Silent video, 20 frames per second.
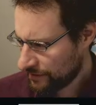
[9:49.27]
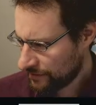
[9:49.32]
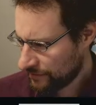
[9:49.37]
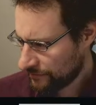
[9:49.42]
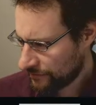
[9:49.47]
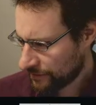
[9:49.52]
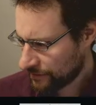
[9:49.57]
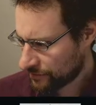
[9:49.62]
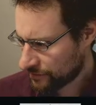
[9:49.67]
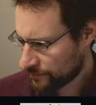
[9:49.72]

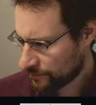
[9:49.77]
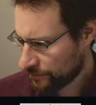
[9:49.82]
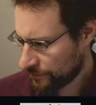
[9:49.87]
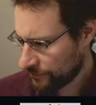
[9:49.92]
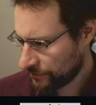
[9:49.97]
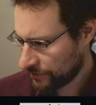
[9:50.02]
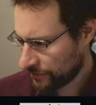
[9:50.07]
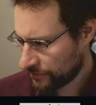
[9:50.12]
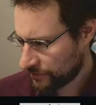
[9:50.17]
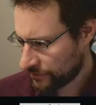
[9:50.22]
function
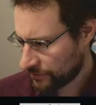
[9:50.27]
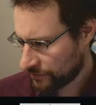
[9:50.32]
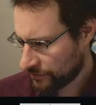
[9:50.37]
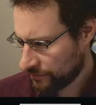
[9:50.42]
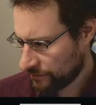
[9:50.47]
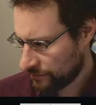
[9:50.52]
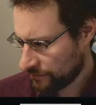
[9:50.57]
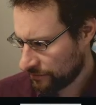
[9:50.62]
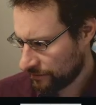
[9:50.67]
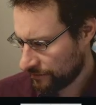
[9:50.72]
pointer
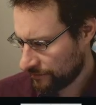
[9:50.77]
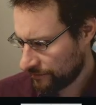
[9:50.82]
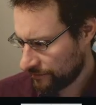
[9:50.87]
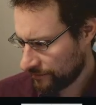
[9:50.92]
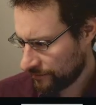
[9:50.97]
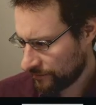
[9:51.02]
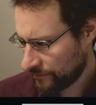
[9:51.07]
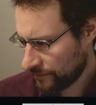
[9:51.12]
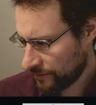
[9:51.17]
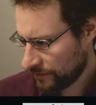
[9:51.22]
to
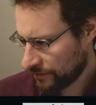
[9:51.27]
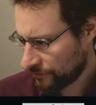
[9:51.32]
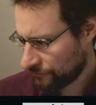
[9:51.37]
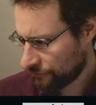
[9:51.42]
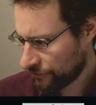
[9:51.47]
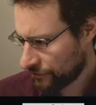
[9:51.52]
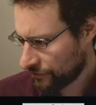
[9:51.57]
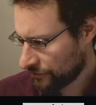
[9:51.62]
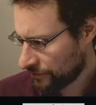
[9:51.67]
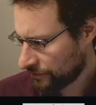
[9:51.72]
int
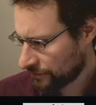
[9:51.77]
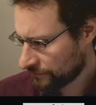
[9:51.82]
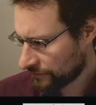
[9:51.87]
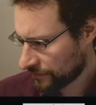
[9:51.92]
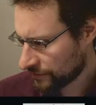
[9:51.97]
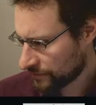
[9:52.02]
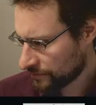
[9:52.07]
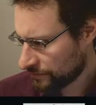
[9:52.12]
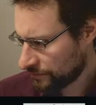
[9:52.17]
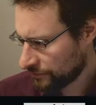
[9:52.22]
returning
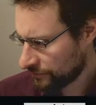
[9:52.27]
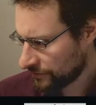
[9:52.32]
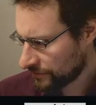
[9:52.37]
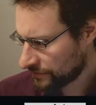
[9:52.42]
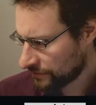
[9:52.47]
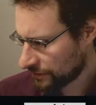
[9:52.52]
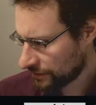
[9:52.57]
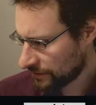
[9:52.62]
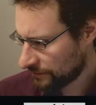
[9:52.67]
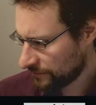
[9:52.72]
function pointer
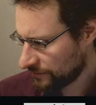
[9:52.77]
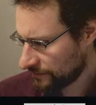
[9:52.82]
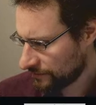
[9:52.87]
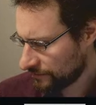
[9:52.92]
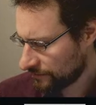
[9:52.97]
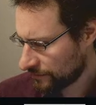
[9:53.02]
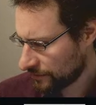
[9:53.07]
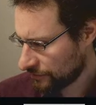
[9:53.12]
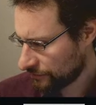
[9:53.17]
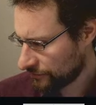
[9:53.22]
struct
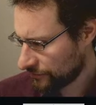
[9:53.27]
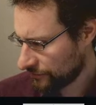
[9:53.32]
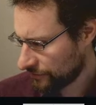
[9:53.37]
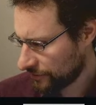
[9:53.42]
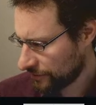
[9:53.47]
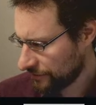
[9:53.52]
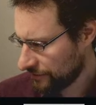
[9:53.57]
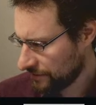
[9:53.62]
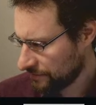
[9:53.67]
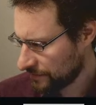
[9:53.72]
mount and
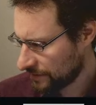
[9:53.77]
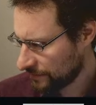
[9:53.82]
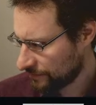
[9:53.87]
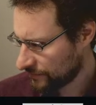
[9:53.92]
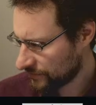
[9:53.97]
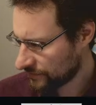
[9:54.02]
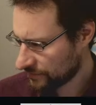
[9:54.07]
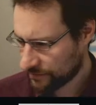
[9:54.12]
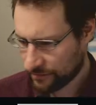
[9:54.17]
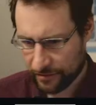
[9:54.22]
ID map
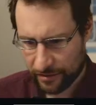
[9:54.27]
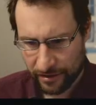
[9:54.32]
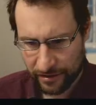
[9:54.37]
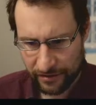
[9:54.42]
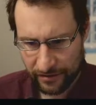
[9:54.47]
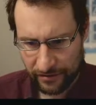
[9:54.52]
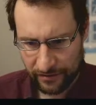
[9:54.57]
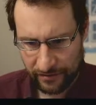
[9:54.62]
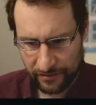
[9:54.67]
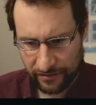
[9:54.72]

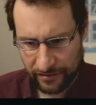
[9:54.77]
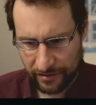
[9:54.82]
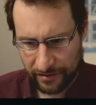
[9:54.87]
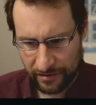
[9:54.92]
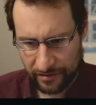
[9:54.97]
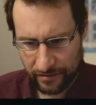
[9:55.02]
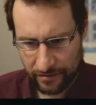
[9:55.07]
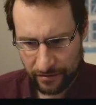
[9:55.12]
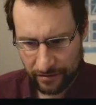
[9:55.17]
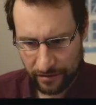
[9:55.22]
struct
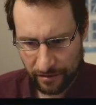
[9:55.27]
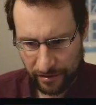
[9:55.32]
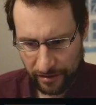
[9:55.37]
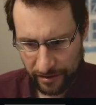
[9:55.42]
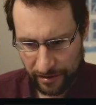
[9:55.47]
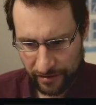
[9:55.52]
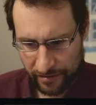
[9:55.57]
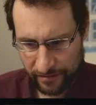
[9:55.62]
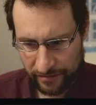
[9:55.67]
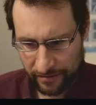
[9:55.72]

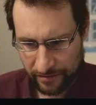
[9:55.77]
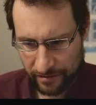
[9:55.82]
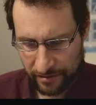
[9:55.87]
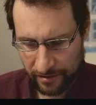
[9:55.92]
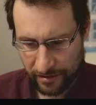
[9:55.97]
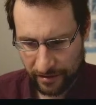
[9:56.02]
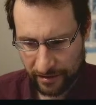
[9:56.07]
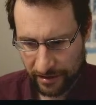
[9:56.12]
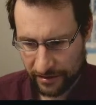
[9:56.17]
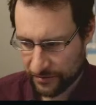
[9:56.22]
dentry
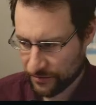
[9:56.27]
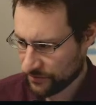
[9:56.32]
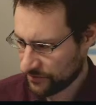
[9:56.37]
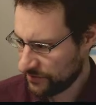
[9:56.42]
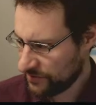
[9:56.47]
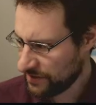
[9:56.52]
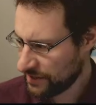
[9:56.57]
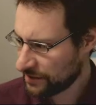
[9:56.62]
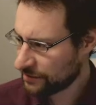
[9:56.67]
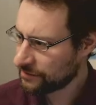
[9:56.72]
struct. So the
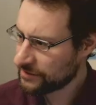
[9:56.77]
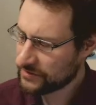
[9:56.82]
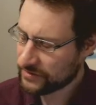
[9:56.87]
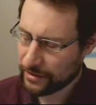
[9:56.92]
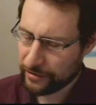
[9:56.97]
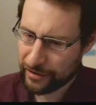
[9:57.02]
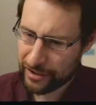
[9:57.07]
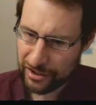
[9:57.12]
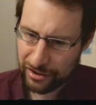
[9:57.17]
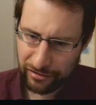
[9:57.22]
dentry is
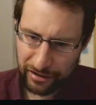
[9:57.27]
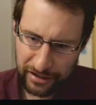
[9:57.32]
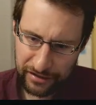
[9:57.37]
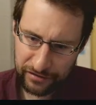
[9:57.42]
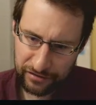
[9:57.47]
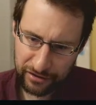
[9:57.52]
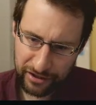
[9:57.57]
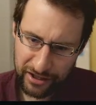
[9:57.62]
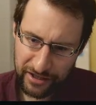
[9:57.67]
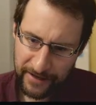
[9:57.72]
directory
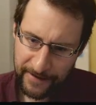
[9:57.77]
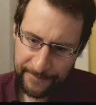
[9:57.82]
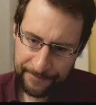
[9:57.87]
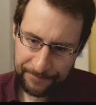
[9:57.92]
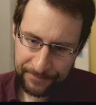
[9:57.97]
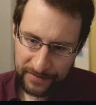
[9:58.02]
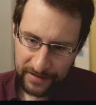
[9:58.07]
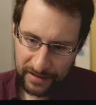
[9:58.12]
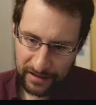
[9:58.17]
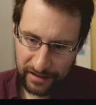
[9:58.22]
entry.
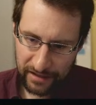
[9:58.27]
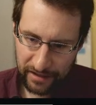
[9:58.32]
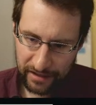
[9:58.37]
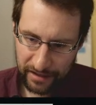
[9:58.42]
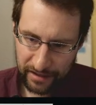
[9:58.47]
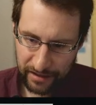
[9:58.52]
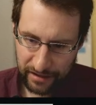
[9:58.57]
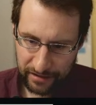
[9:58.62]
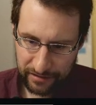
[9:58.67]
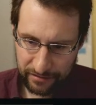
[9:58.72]
I
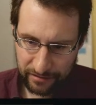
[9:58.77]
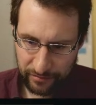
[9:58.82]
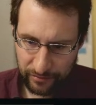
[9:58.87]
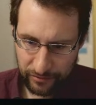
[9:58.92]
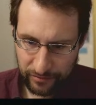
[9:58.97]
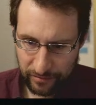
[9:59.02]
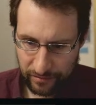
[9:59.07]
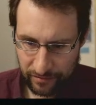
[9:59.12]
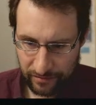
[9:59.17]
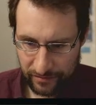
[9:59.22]

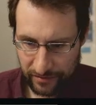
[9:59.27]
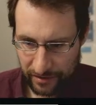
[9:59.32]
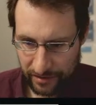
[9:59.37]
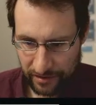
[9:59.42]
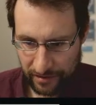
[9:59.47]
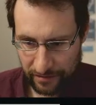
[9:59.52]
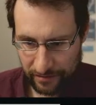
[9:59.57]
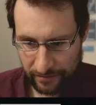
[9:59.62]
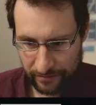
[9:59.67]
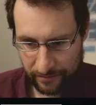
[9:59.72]
attribute,
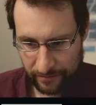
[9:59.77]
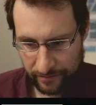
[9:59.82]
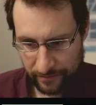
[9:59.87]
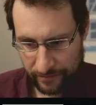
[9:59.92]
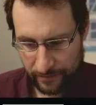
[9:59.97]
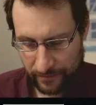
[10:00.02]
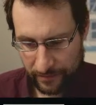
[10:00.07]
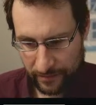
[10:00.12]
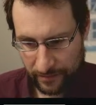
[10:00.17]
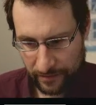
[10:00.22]

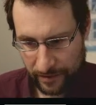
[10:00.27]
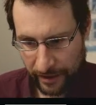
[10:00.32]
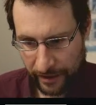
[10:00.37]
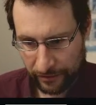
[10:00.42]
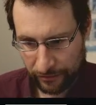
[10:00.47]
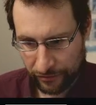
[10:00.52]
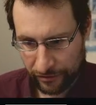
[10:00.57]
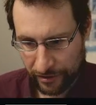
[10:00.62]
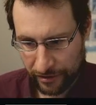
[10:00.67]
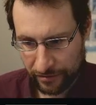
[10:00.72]

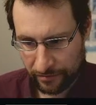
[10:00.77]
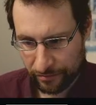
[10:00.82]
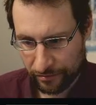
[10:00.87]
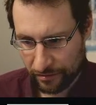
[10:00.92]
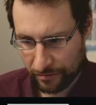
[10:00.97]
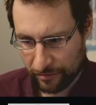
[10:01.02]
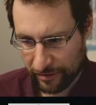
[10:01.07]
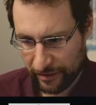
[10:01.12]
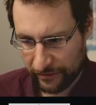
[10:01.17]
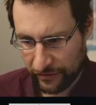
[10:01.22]
inode attribute
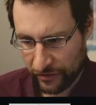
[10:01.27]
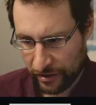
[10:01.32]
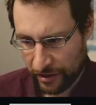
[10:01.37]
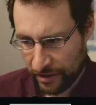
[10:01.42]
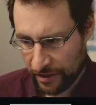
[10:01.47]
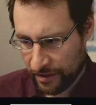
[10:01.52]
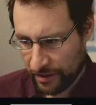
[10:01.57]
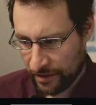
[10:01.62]
or whatever